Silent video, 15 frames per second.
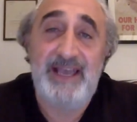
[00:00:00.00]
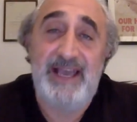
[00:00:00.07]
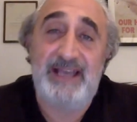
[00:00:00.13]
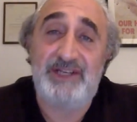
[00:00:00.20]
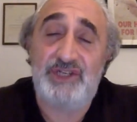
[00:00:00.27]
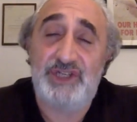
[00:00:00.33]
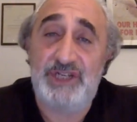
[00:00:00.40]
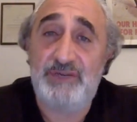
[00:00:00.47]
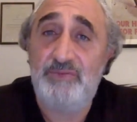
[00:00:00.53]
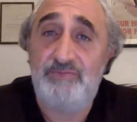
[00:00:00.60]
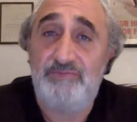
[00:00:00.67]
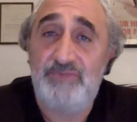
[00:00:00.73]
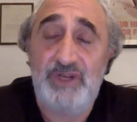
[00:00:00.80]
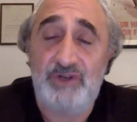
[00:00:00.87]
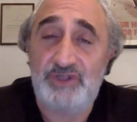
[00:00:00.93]
And she,
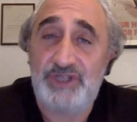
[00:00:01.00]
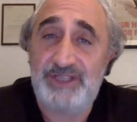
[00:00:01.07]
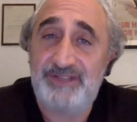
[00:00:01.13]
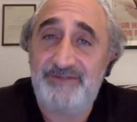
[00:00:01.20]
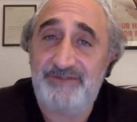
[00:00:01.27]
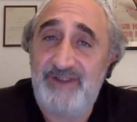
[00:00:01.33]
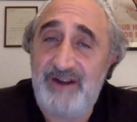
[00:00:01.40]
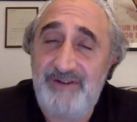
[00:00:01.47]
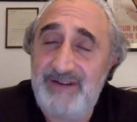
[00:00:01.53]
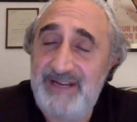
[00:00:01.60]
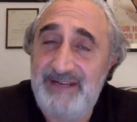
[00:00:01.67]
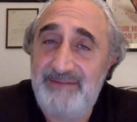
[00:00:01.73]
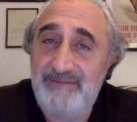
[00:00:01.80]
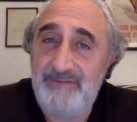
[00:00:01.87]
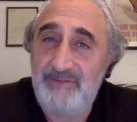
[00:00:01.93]
you know, she's a
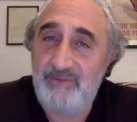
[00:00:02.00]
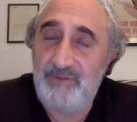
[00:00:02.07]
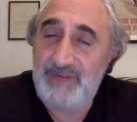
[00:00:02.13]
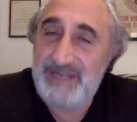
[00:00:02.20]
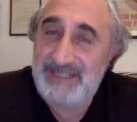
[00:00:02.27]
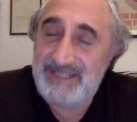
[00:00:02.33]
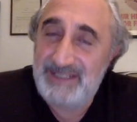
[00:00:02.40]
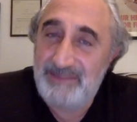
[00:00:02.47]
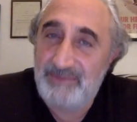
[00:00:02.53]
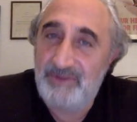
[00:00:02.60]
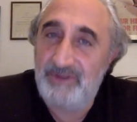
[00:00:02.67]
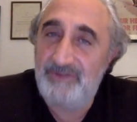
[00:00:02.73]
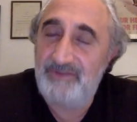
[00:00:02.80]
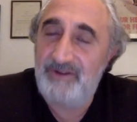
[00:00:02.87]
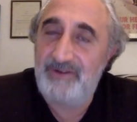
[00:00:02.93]
very
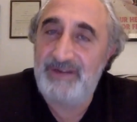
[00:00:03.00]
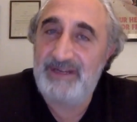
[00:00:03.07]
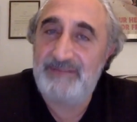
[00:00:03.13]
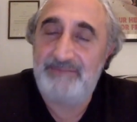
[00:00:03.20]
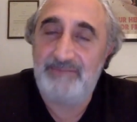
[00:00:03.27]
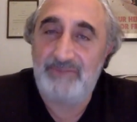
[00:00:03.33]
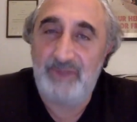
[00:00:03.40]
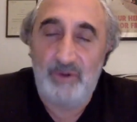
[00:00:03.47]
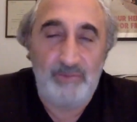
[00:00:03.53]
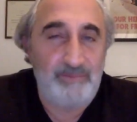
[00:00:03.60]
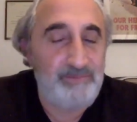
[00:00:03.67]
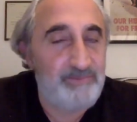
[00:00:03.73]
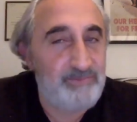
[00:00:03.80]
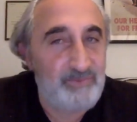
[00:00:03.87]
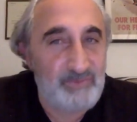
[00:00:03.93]
reasonable, very you know
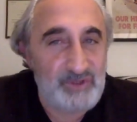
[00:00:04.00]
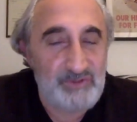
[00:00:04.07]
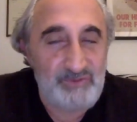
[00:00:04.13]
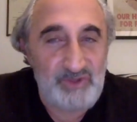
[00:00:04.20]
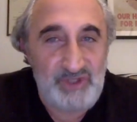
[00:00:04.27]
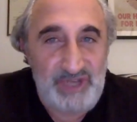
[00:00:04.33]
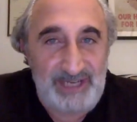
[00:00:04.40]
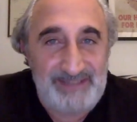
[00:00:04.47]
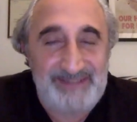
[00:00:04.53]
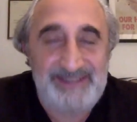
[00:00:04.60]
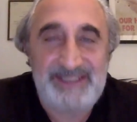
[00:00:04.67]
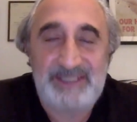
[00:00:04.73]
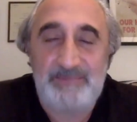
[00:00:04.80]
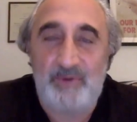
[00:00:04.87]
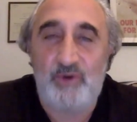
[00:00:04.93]

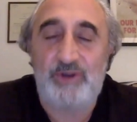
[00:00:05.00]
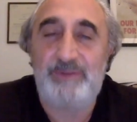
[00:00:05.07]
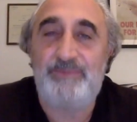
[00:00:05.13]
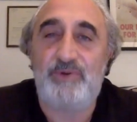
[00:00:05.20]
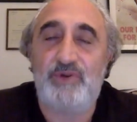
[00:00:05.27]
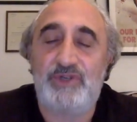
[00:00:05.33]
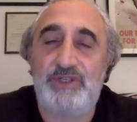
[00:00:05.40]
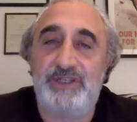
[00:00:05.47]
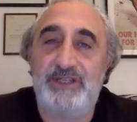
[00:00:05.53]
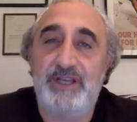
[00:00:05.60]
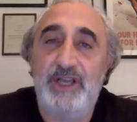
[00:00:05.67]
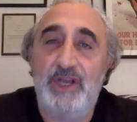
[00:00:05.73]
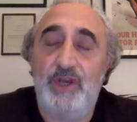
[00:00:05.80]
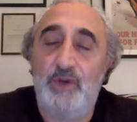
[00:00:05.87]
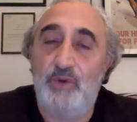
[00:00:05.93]
gently spoken person
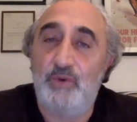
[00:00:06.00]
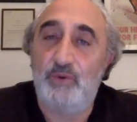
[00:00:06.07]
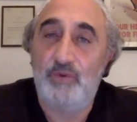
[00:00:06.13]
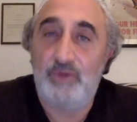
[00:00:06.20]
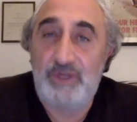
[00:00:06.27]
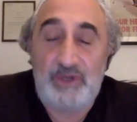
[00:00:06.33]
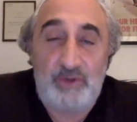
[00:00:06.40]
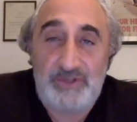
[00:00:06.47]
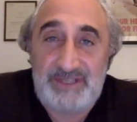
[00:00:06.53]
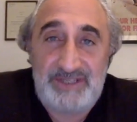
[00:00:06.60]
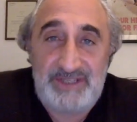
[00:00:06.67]
who you know is a